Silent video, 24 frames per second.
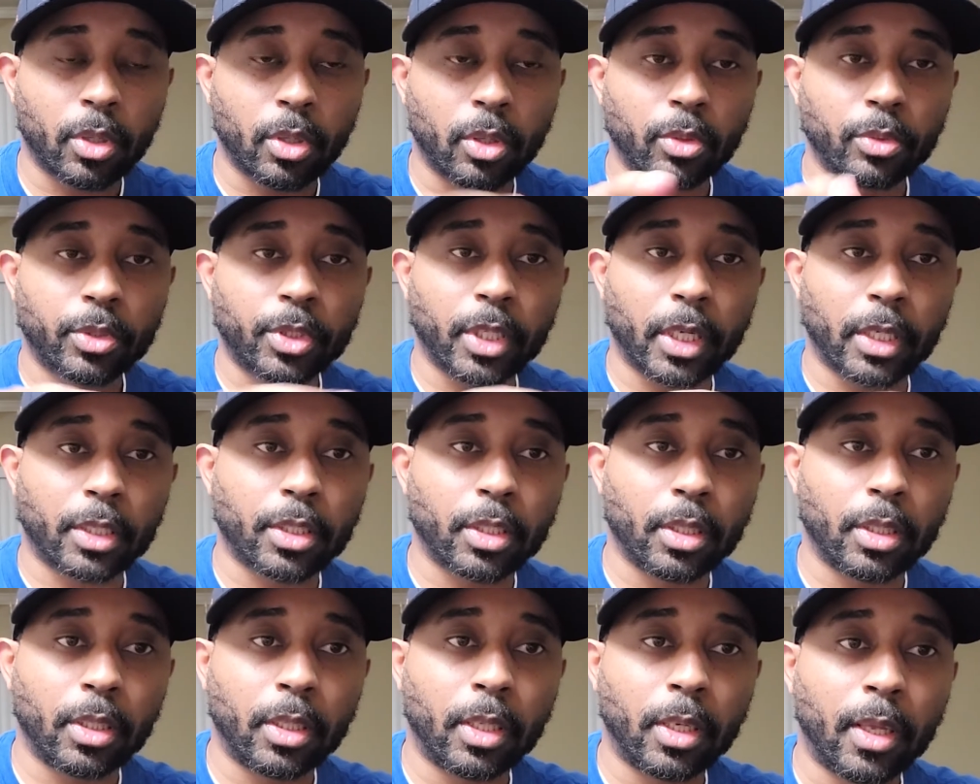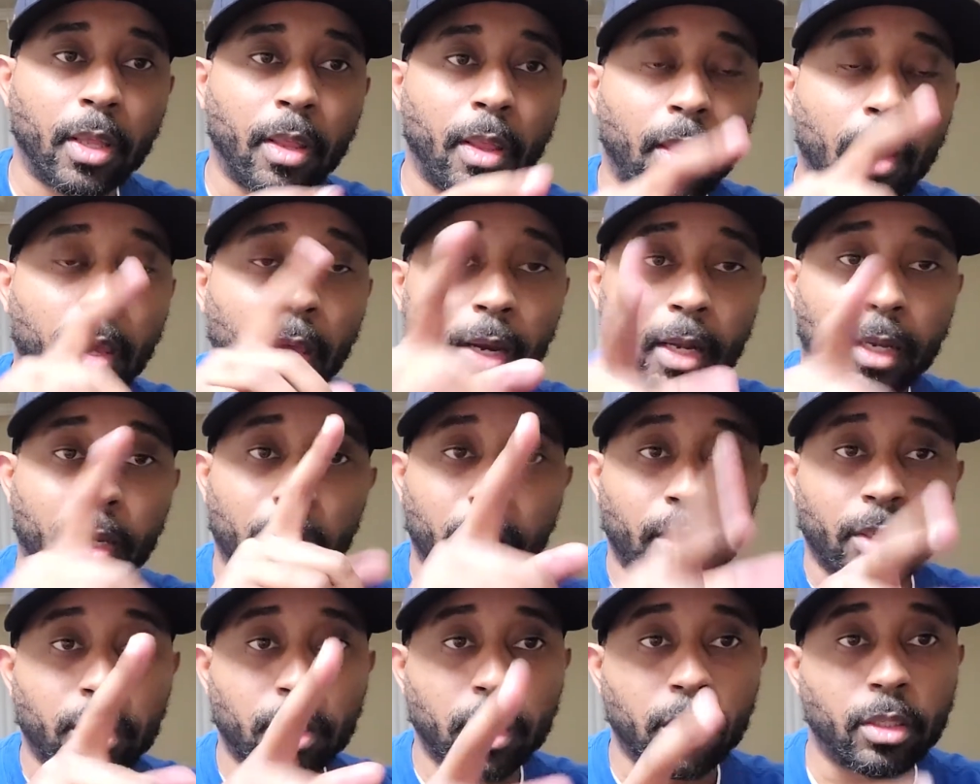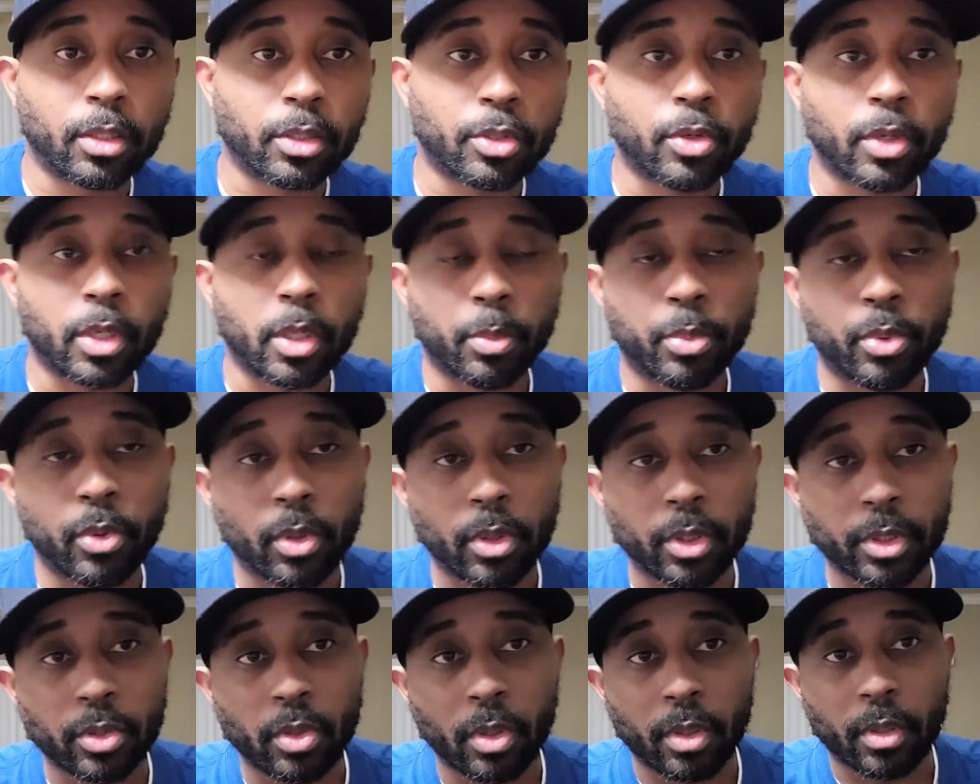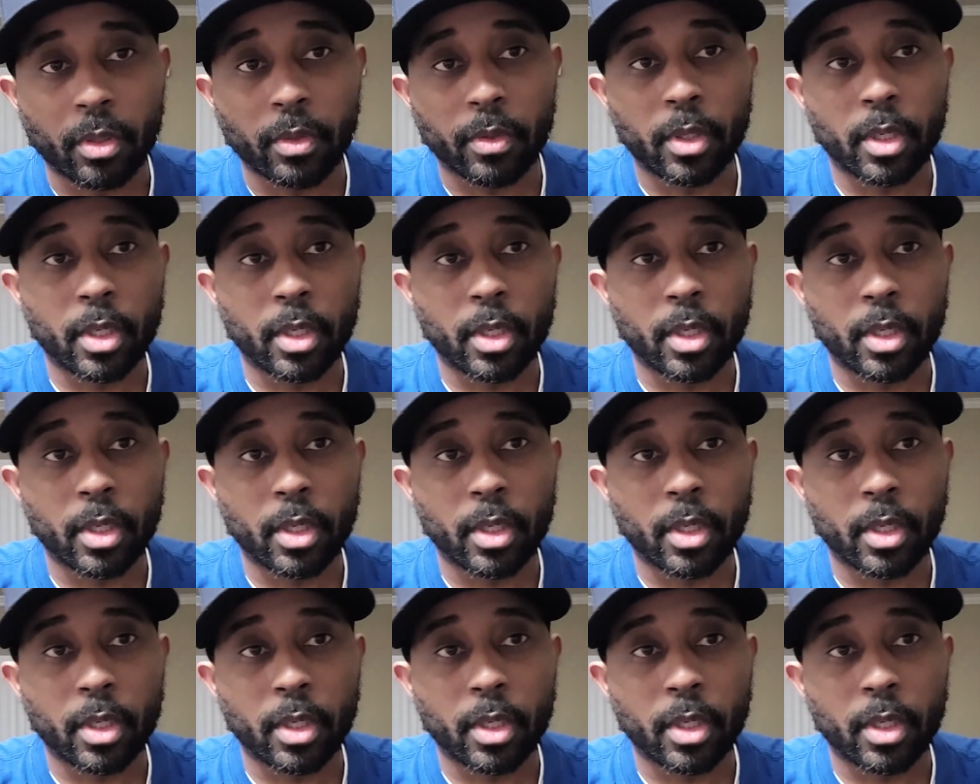section, and I guarantee your trigger pull is gonna